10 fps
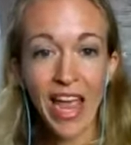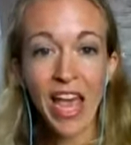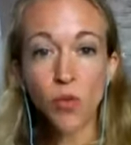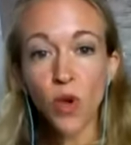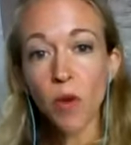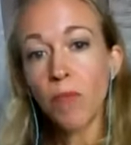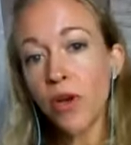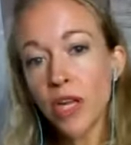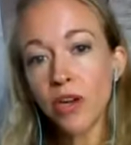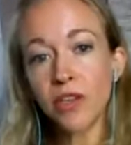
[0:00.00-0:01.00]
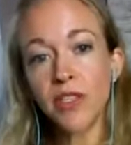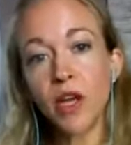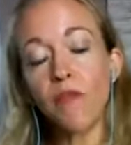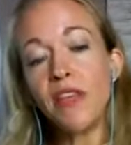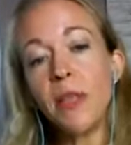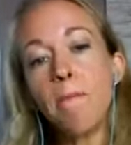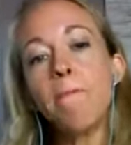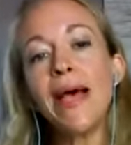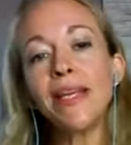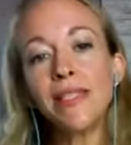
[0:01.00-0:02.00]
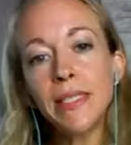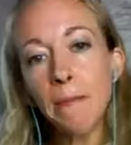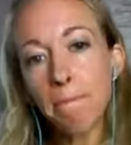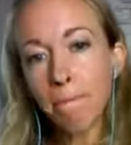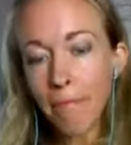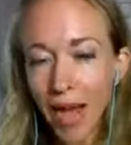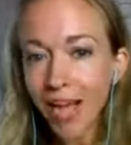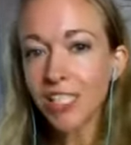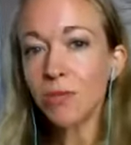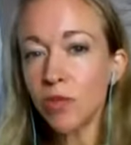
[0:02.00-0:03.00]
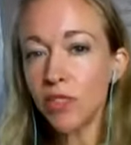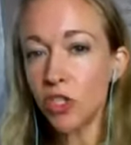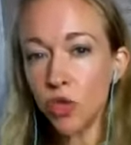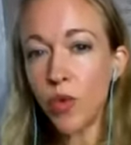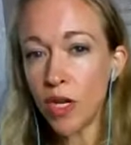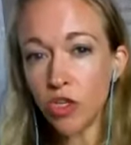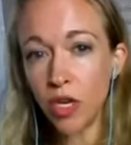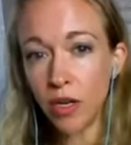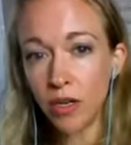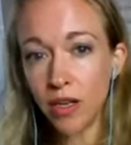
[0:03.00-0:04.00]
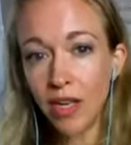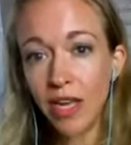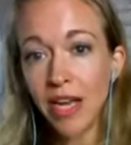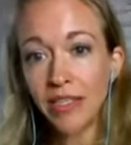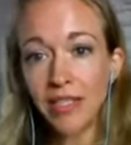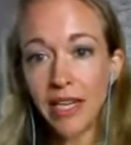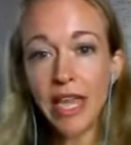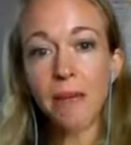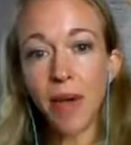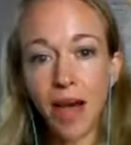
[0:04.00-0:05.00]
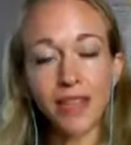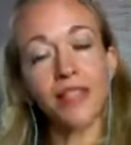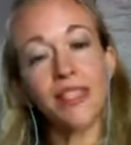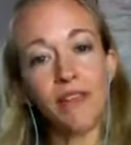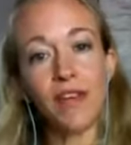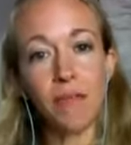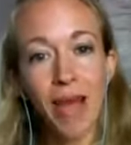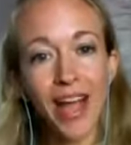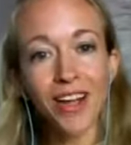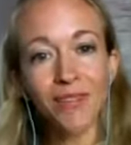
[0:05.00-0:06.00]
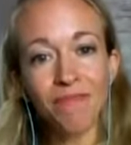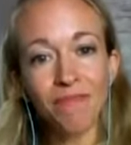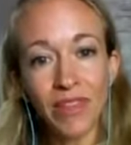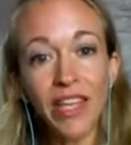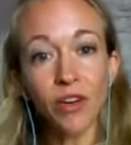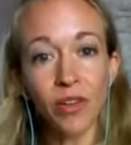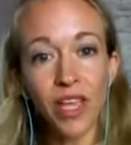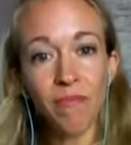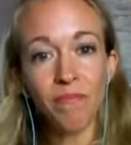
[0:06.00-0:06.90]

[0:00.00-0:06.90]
And we are putting ourselves in the best possible situation to get positivity back, literally,